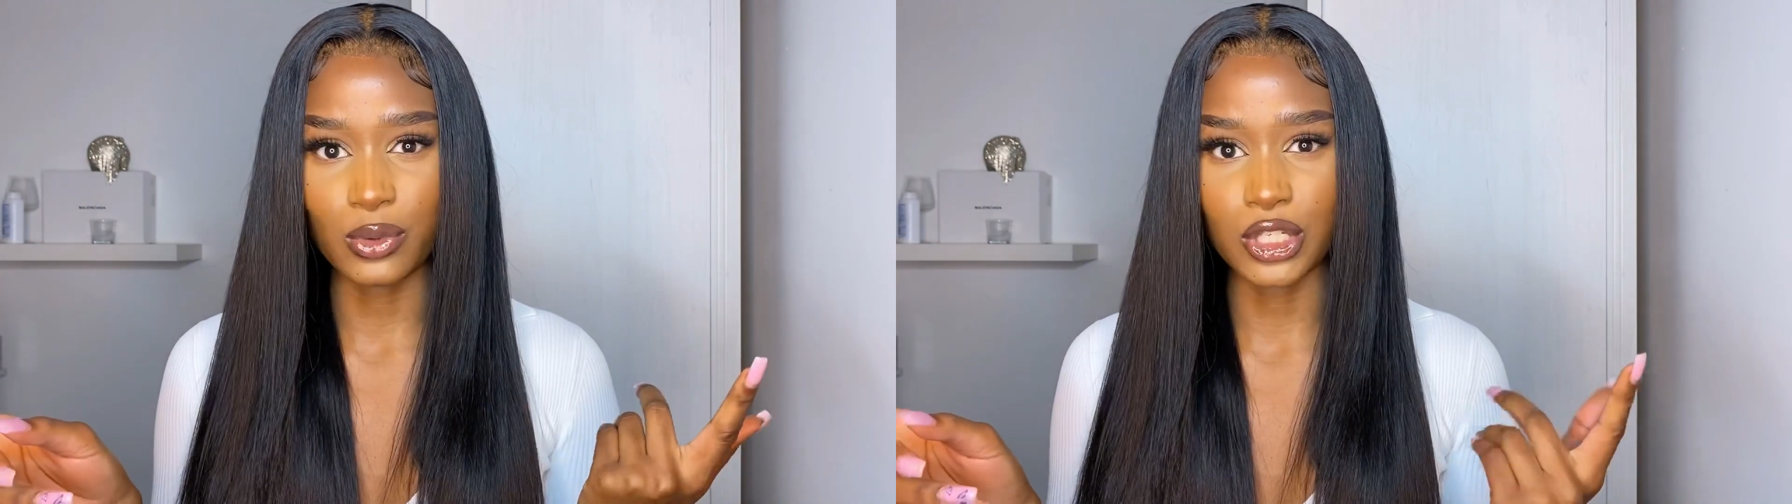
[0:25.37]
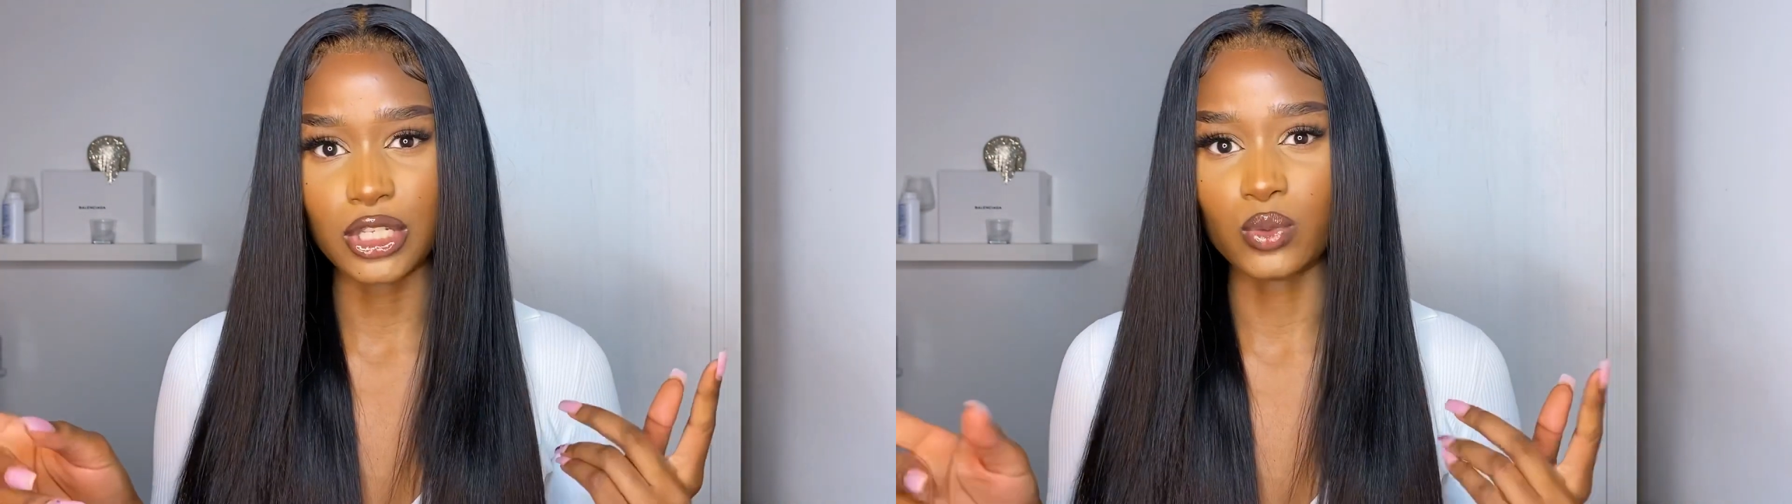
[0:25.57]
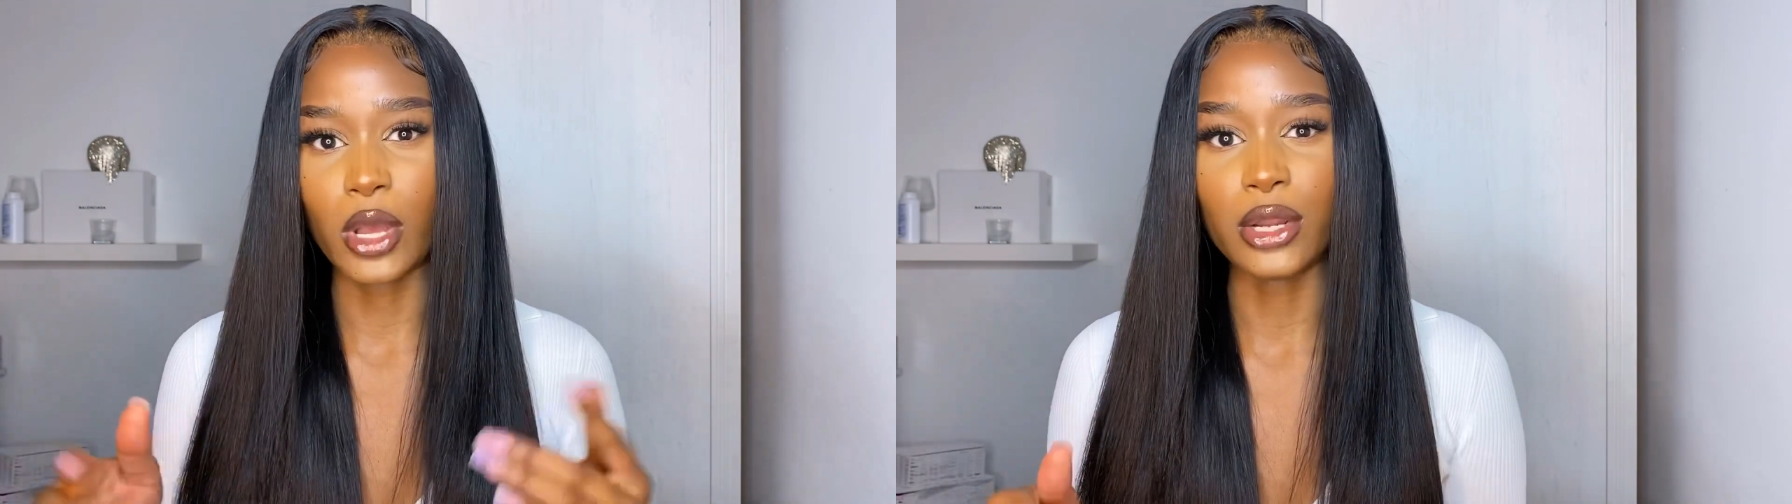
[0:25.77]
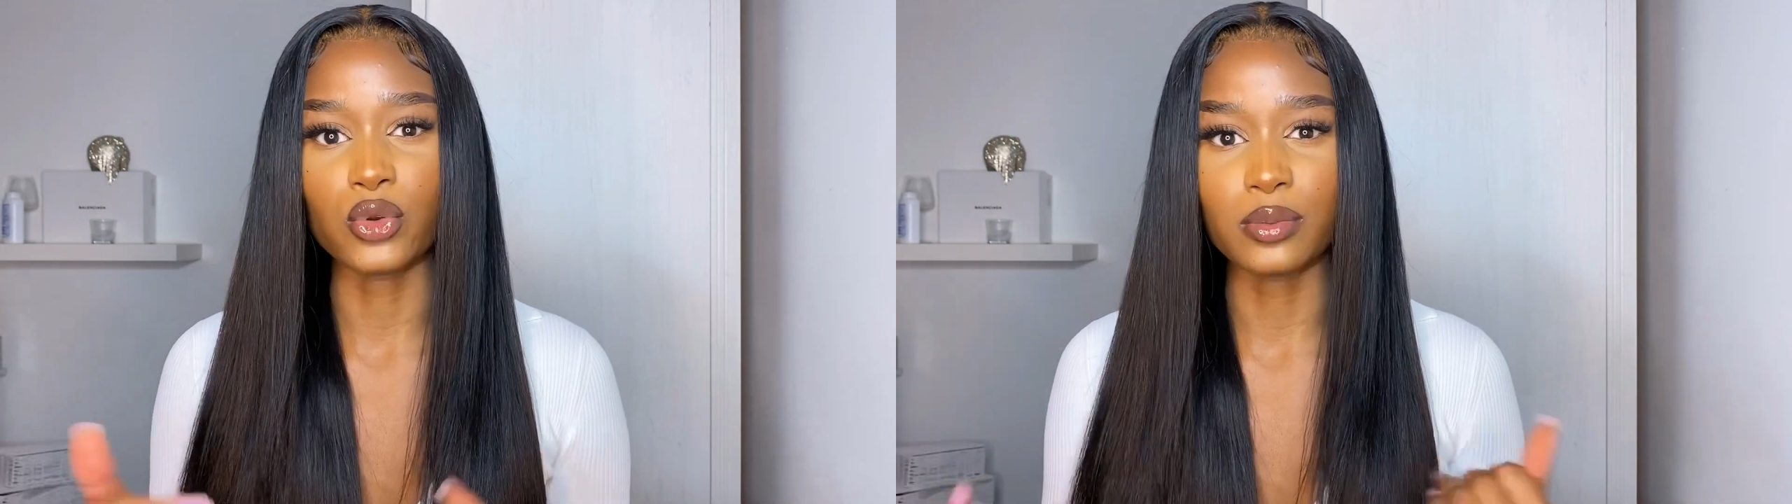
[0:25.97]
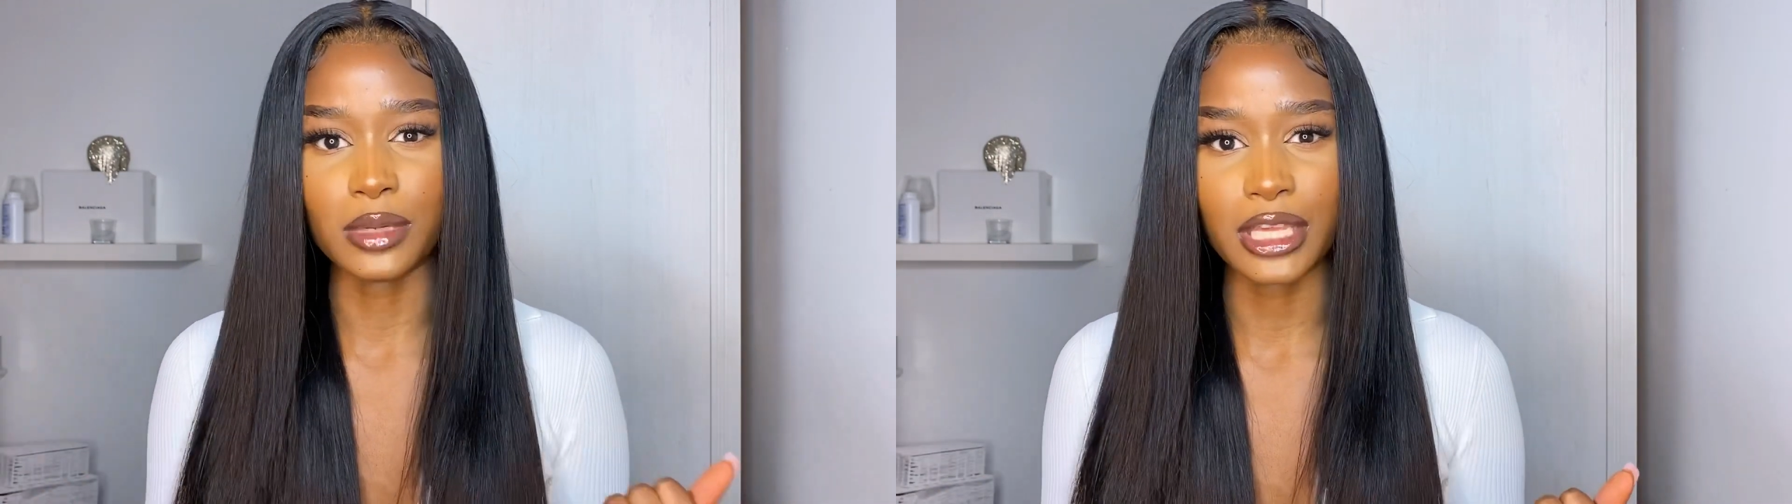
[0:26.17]
which is what I
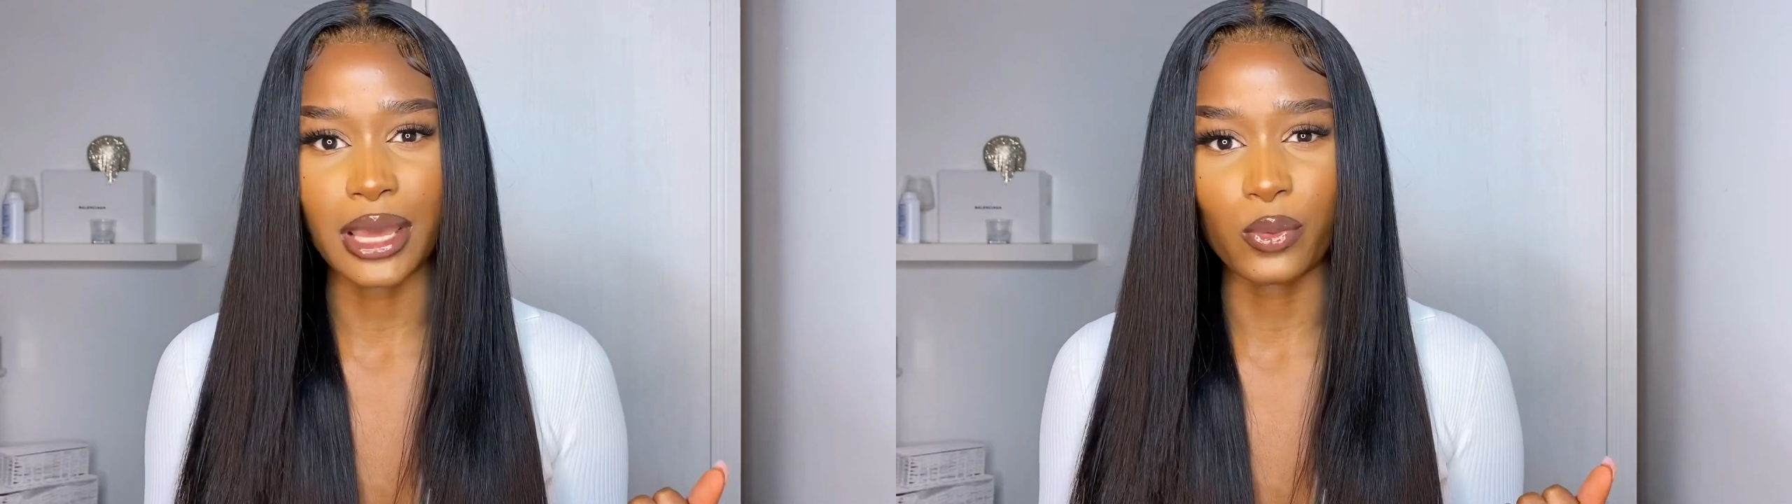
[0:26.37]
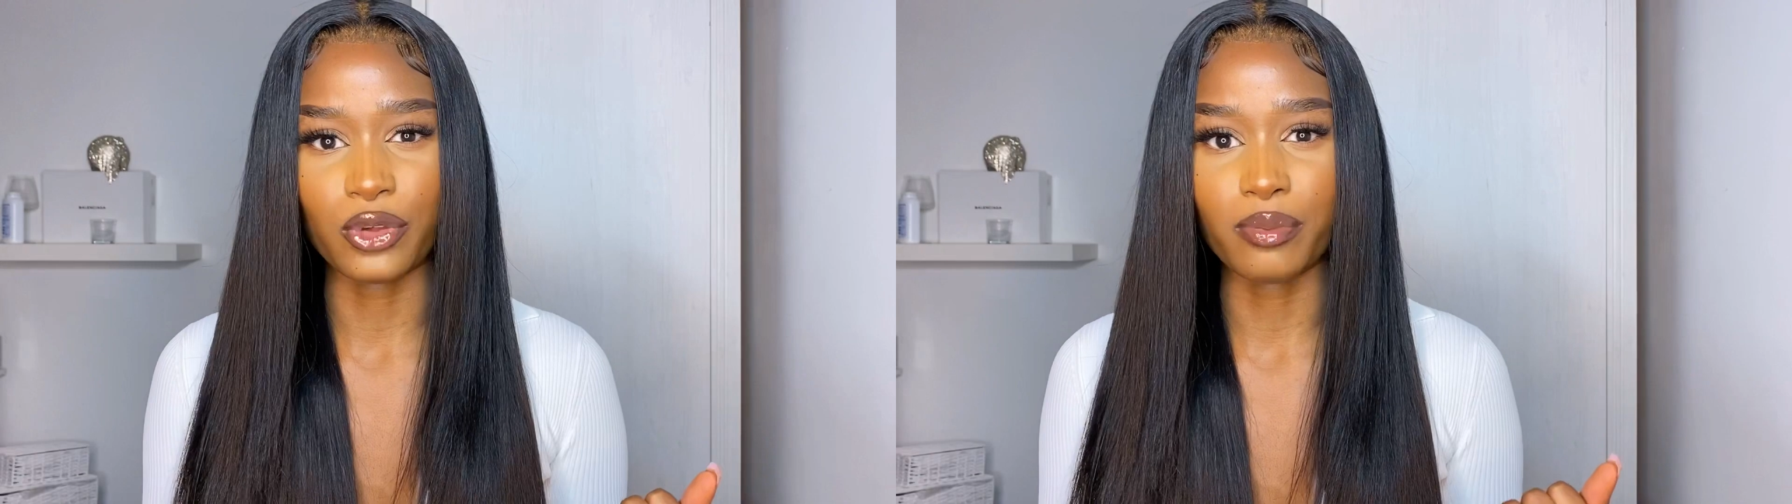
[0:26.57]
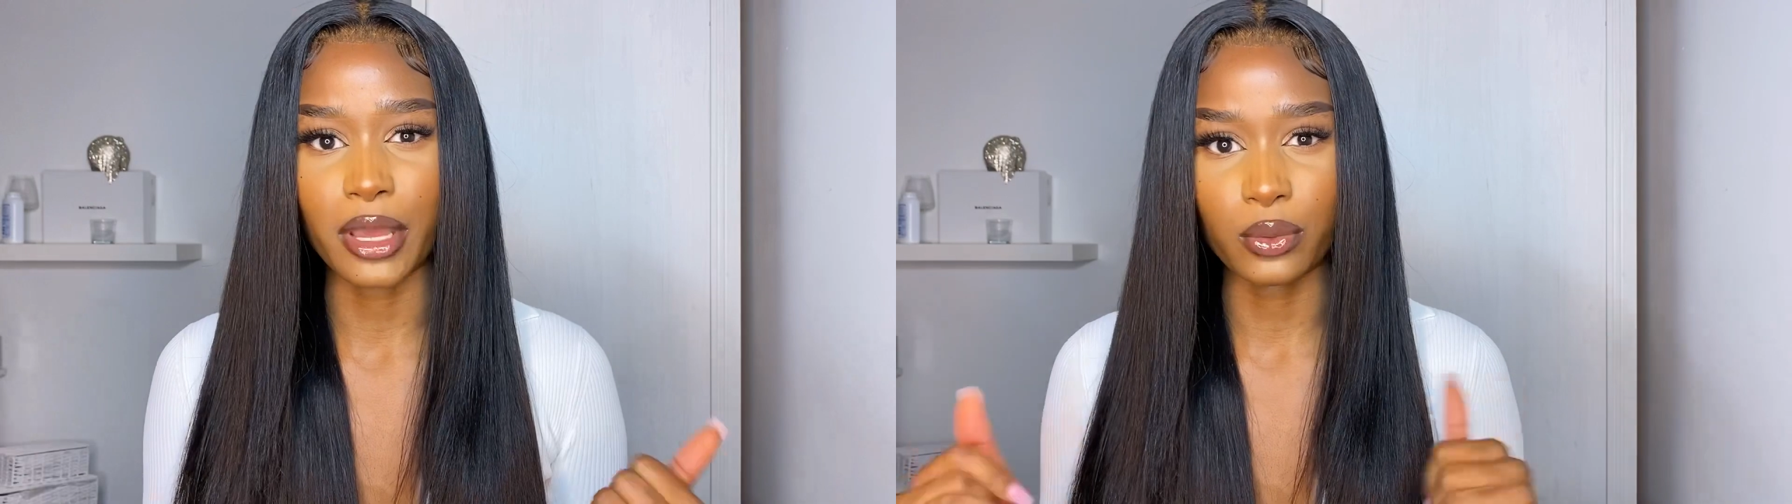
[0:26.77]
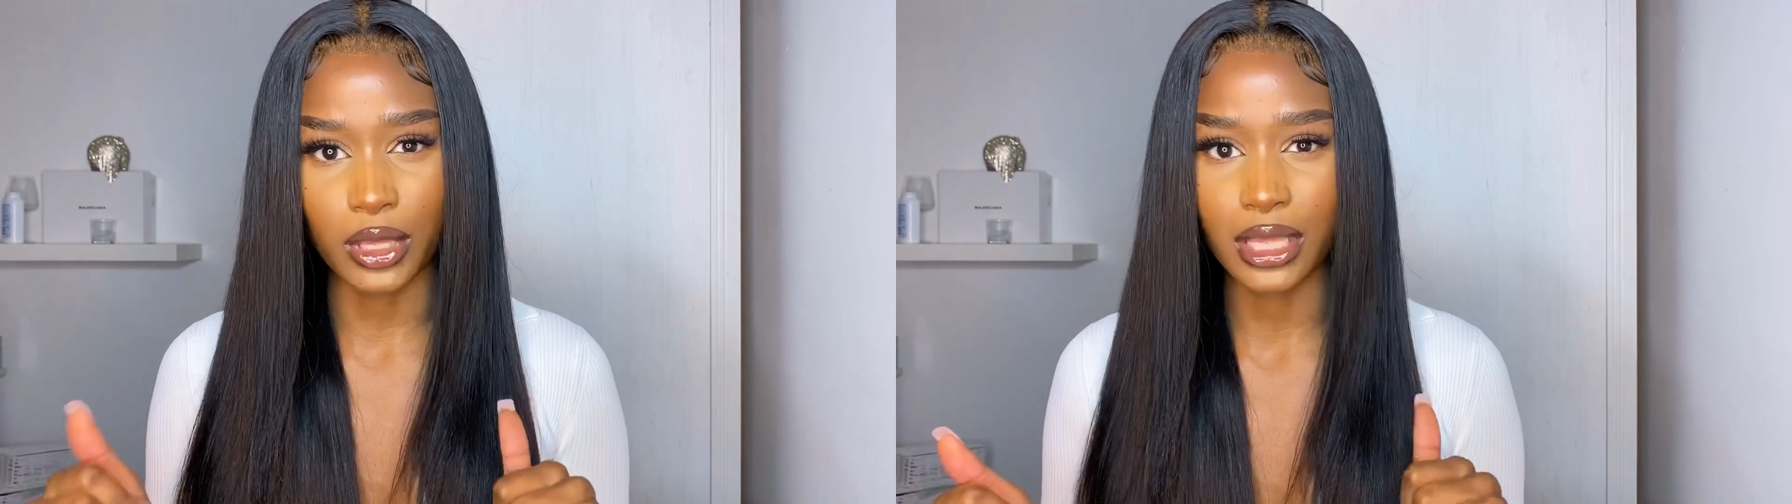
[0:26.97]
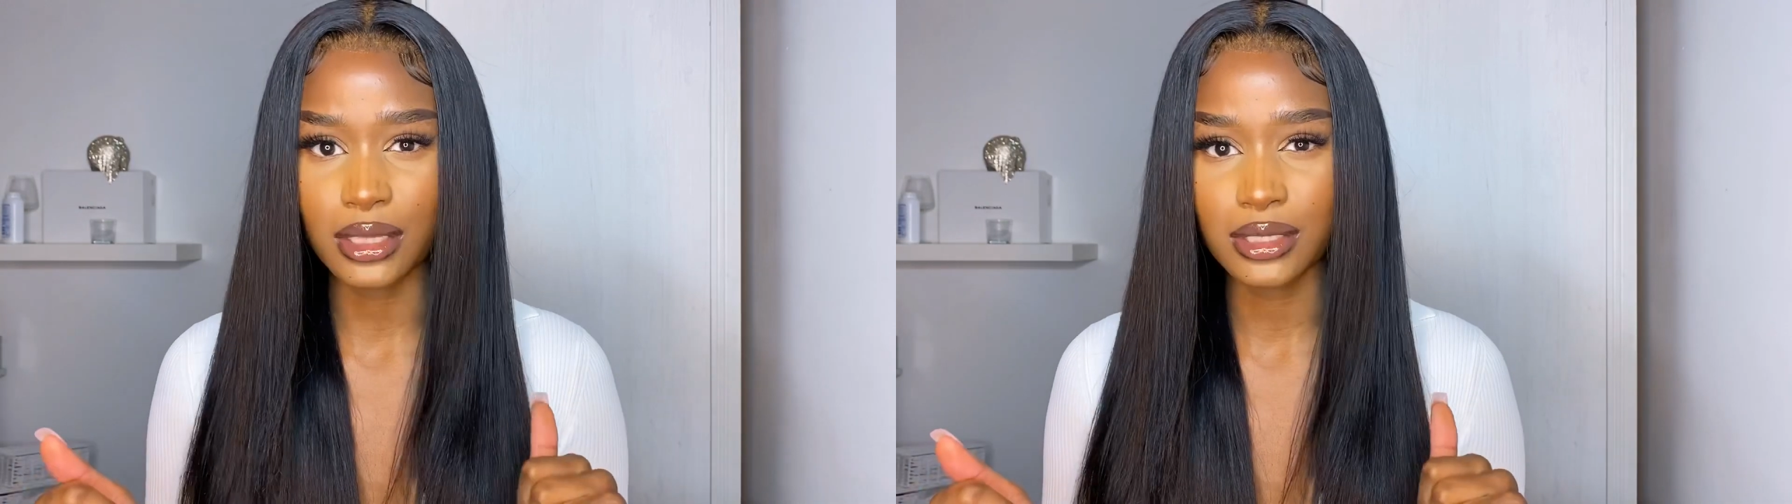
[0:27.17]
normally get with my
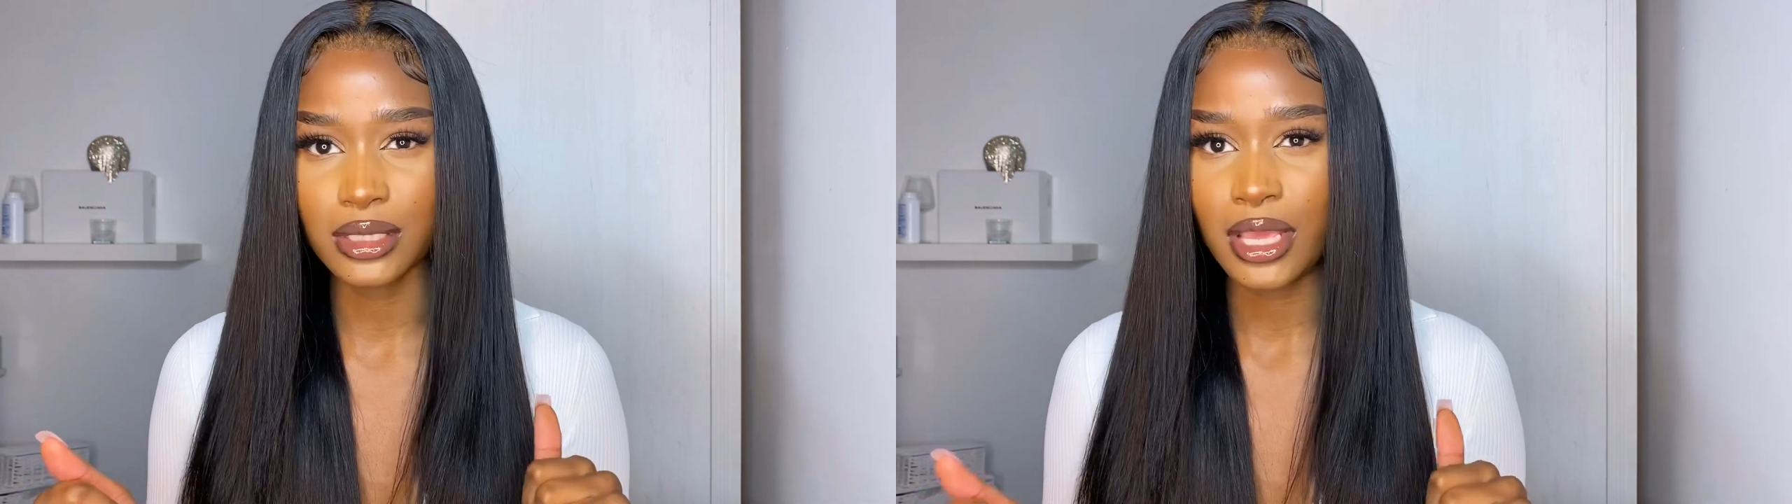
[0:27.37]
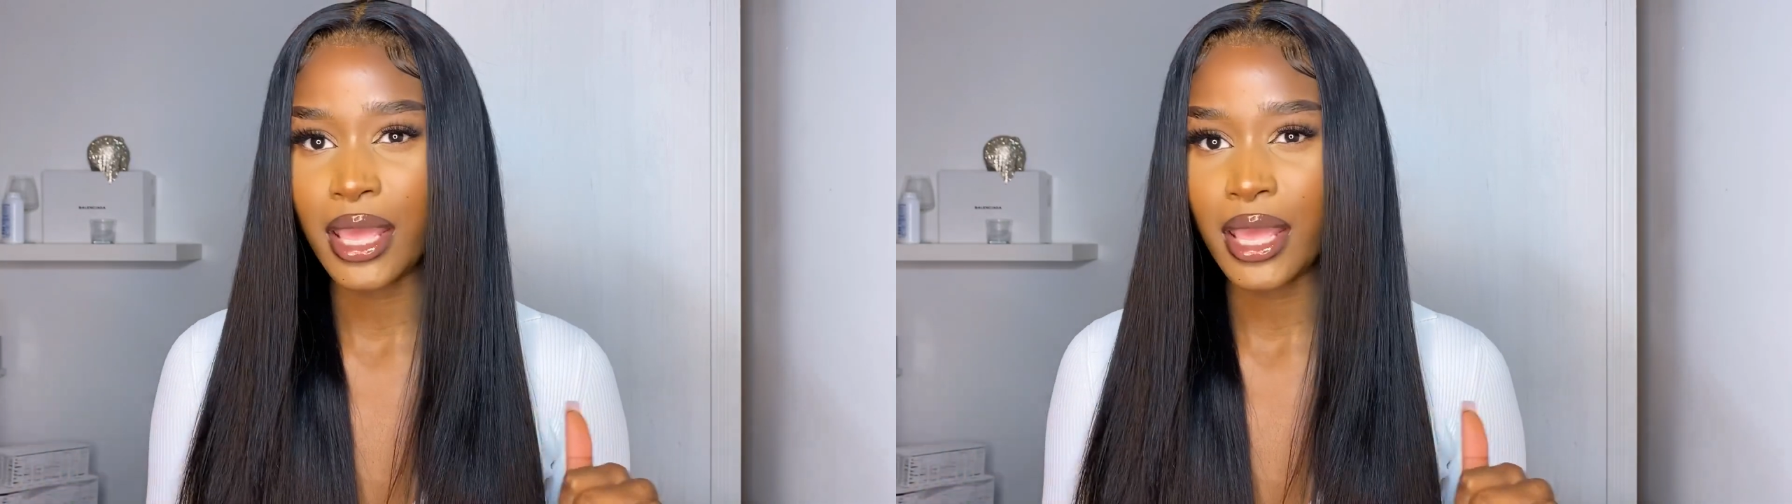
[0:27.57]
wigs.